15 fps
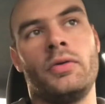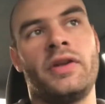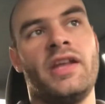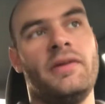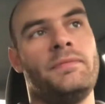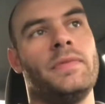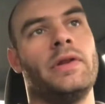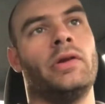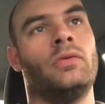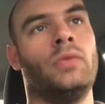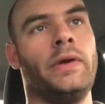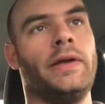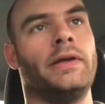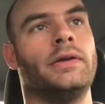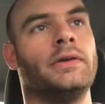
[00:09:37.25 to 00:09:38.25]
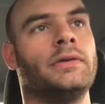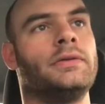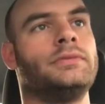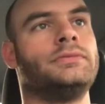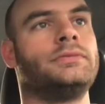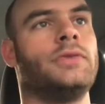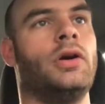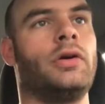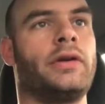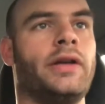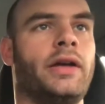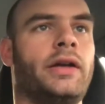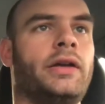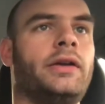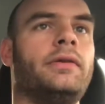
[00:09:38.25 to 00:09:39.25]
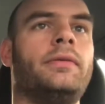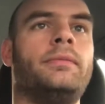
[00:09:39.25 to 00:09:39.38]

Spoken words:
give me the win. Okay?